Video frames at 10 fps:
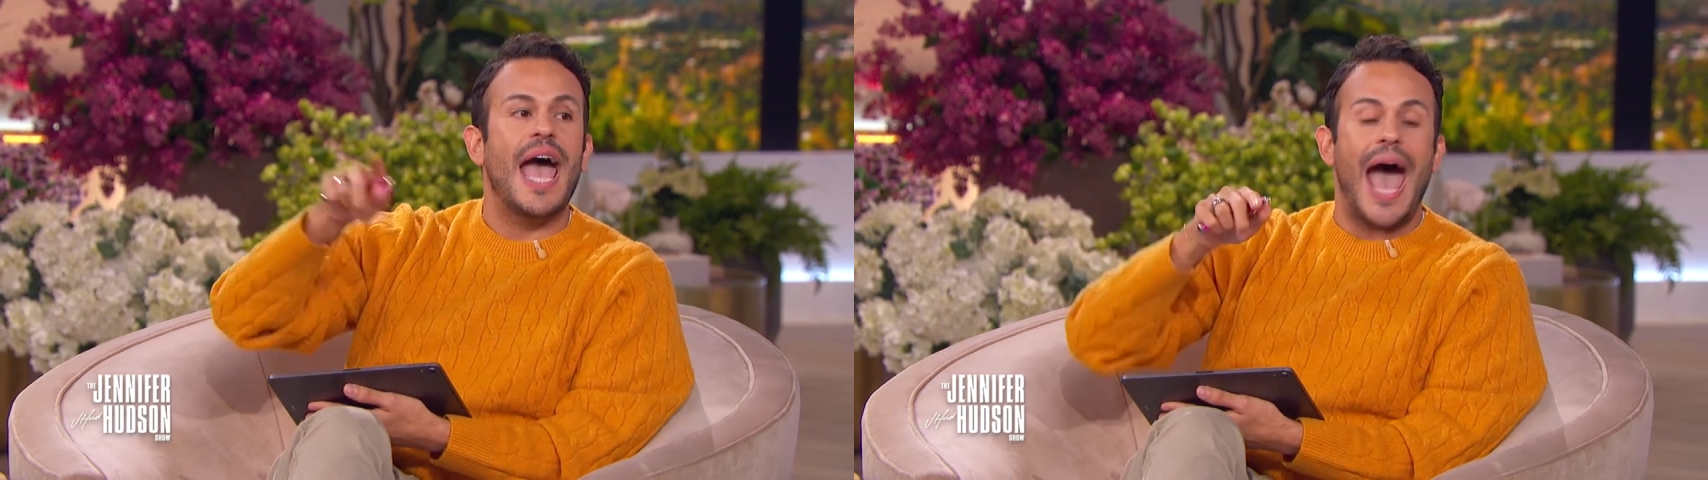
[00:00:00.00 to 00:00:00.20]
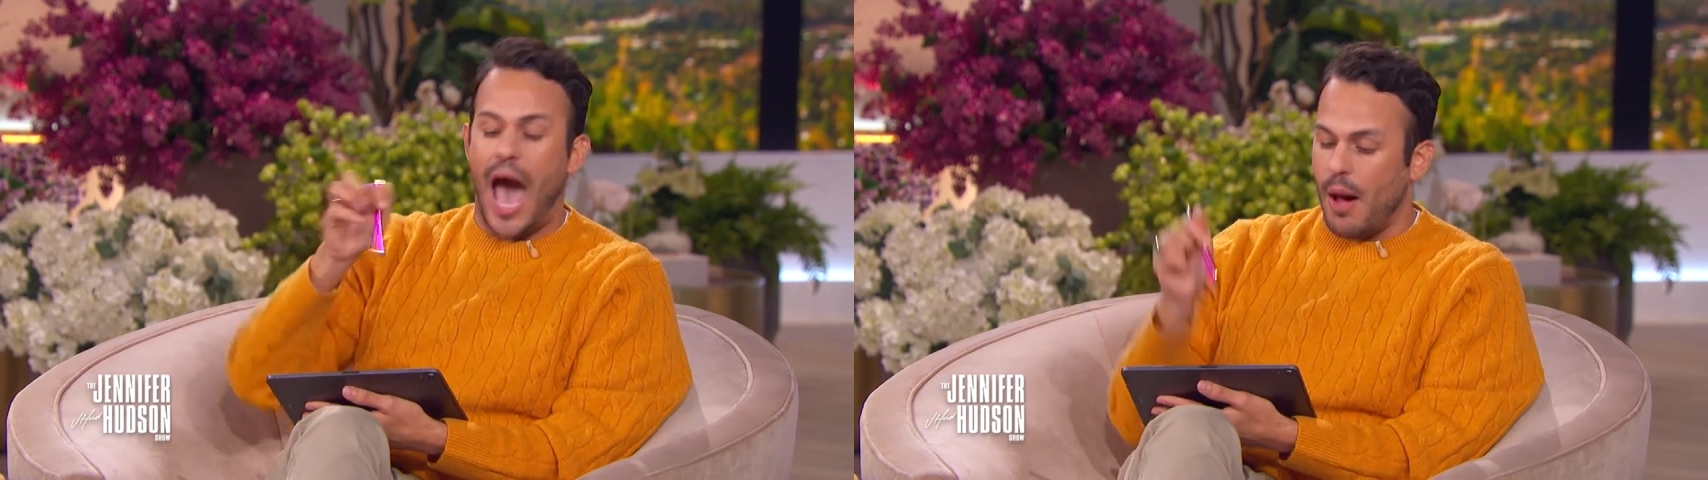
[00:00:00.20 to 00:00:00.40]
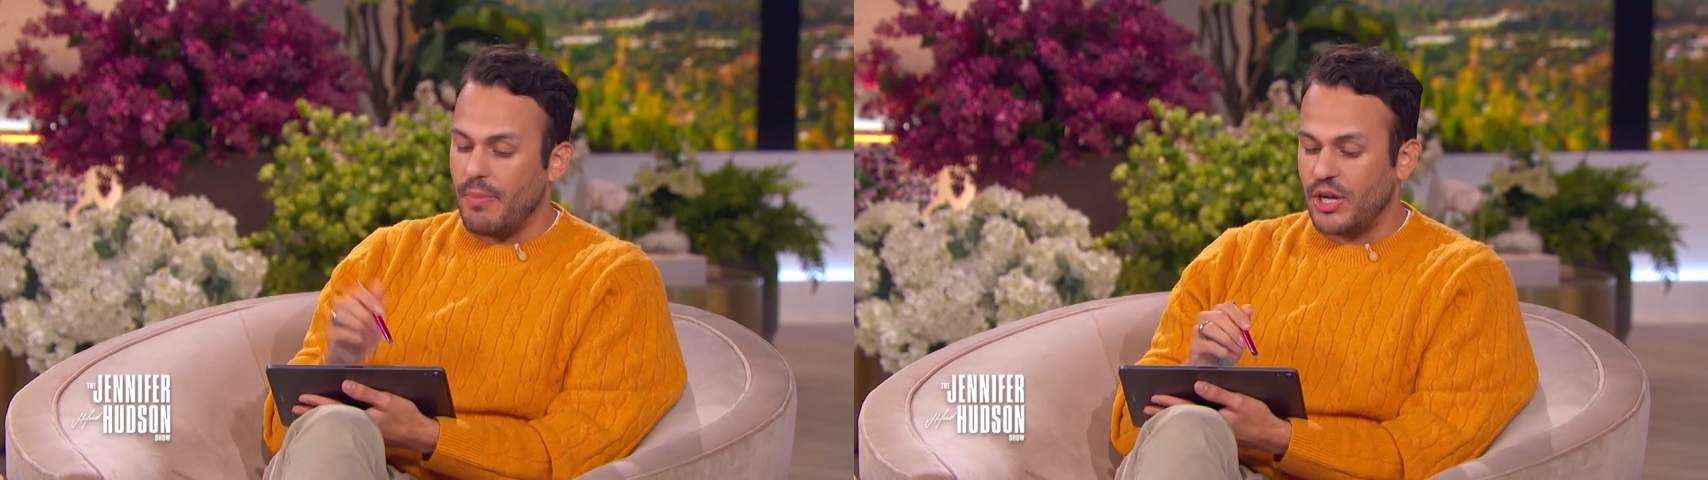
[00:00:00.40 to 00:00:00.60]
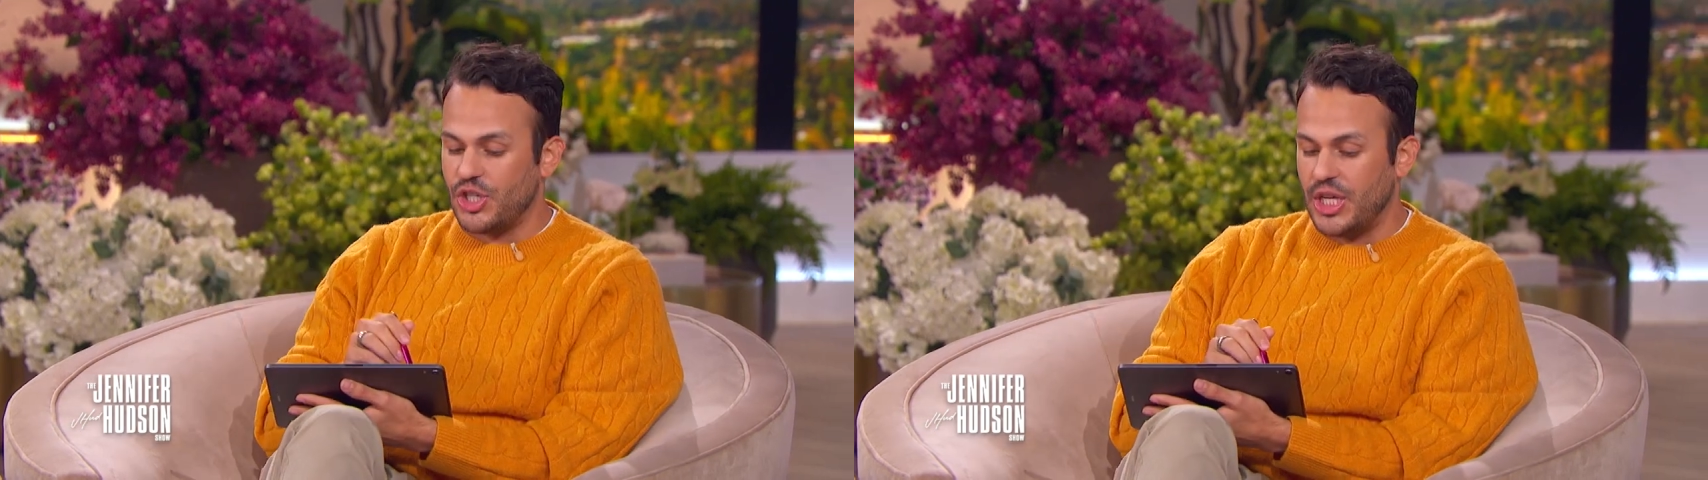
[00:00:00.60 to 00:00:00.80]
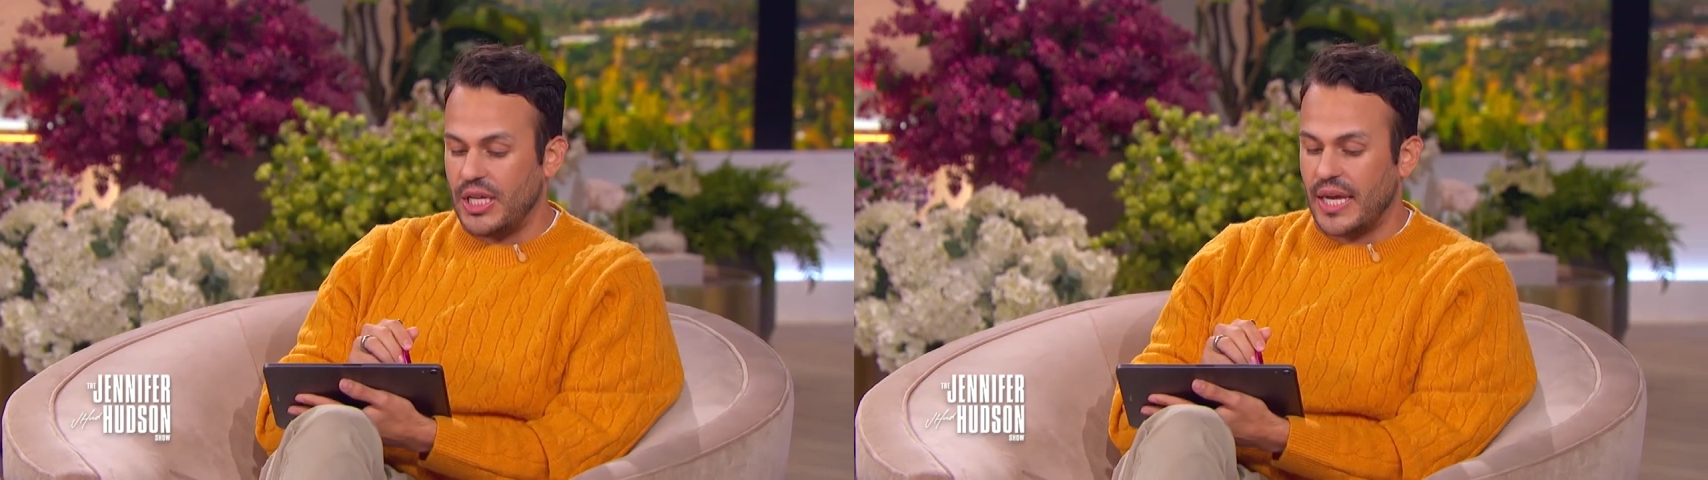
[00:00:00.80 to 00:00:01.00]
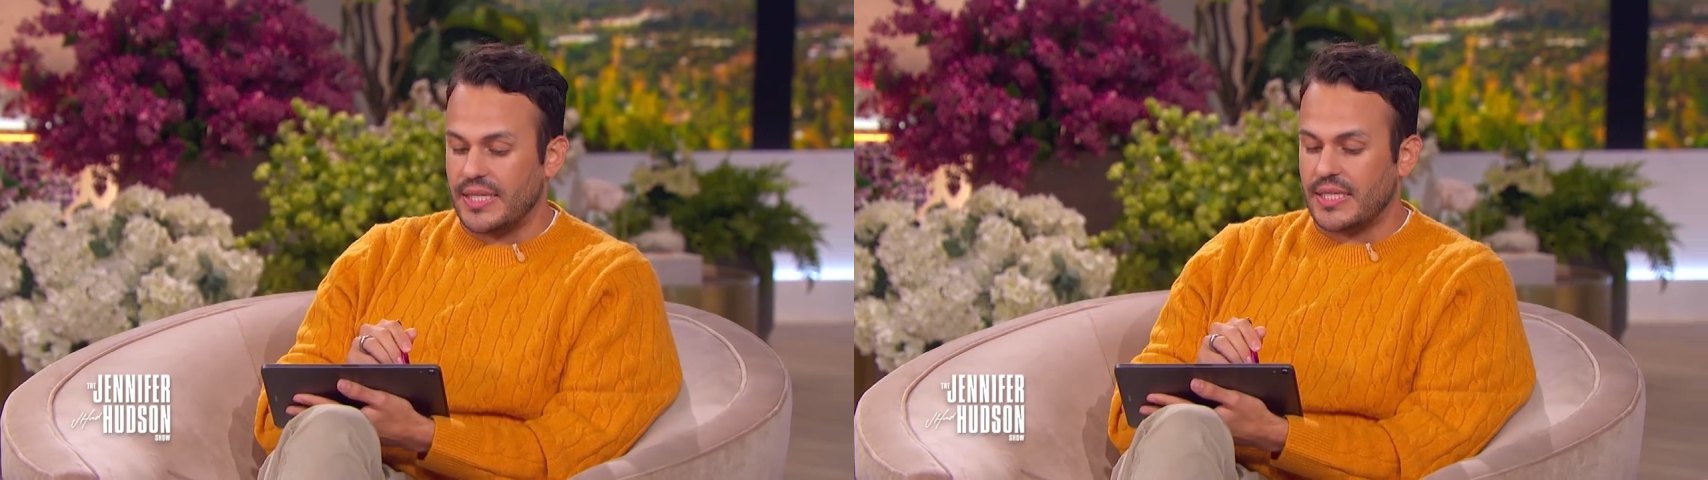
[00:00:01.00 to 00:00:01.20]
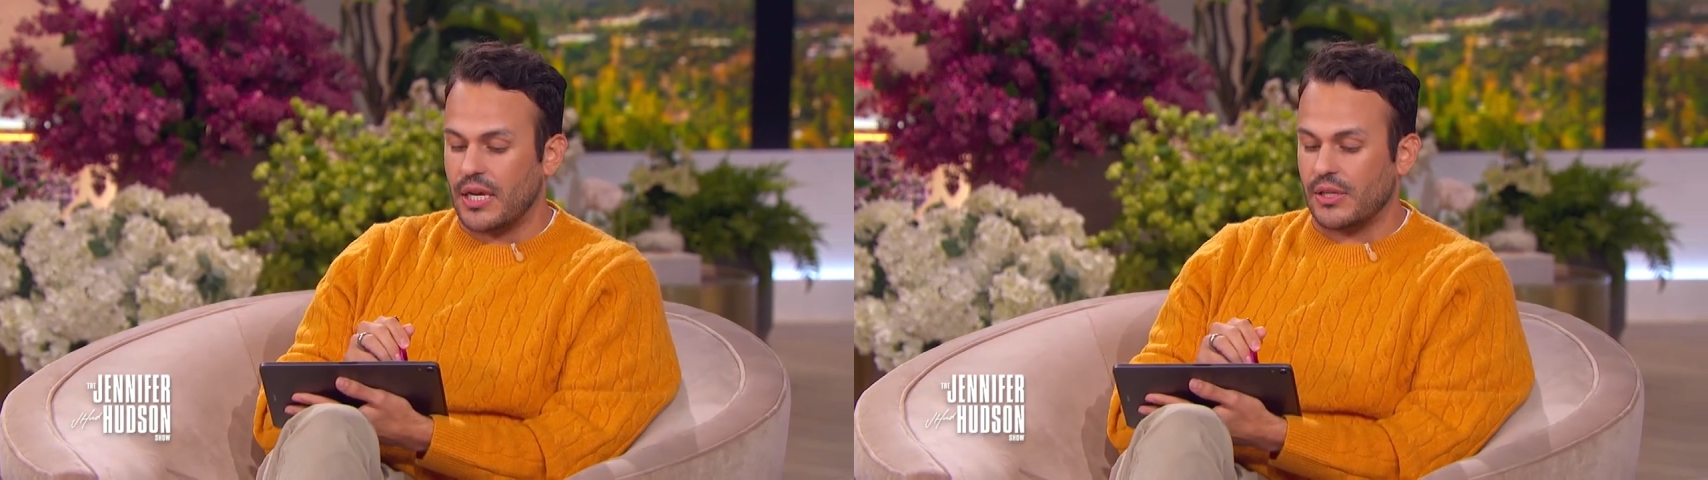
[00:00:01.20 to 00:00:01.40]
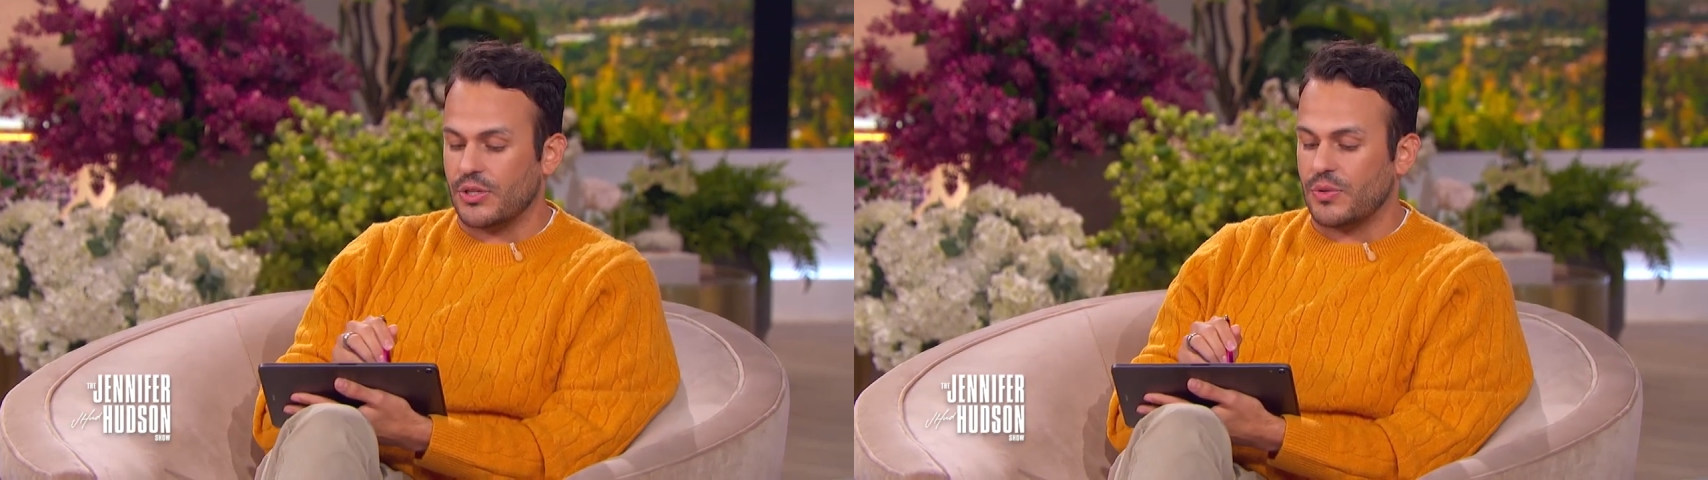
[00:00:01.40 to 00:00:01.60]
how much he likes
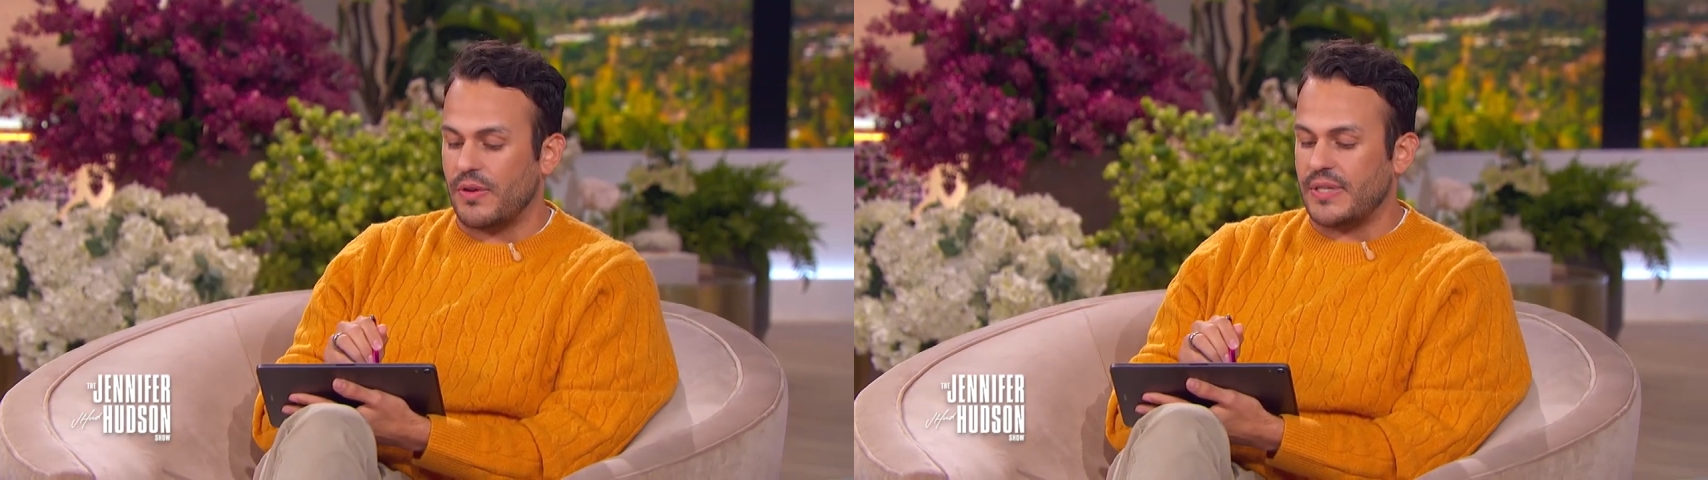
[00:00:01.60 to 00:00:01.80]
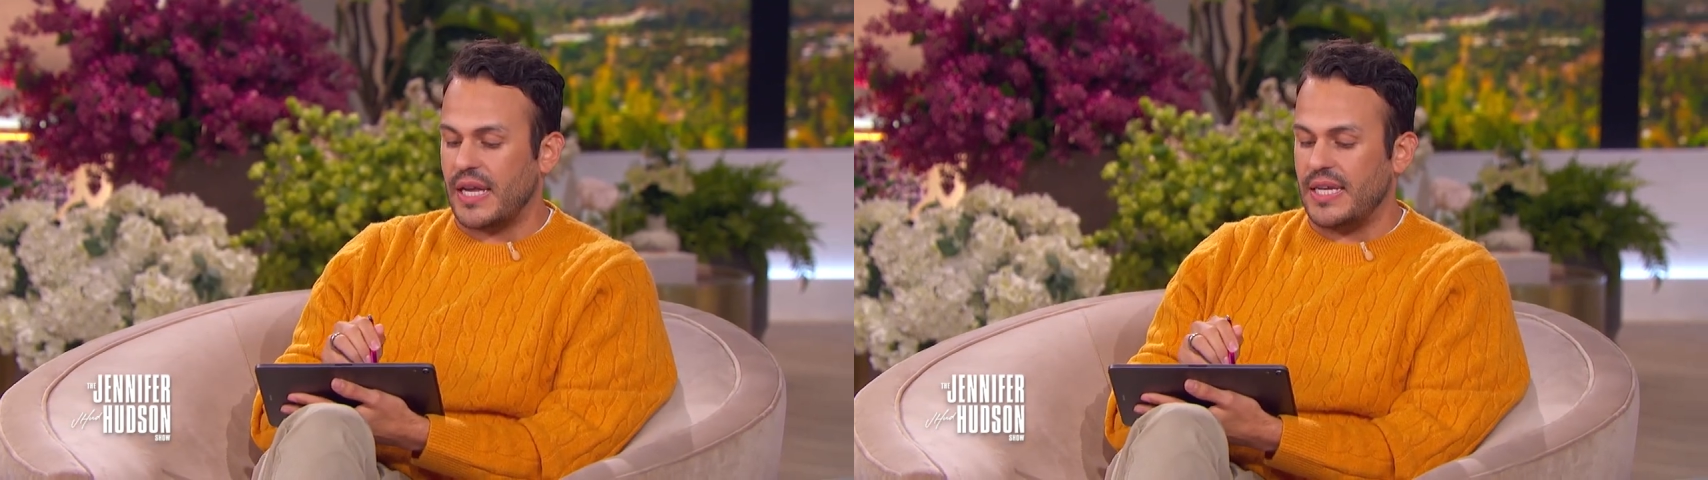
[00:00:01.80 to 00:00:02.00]
Taylor Swift, and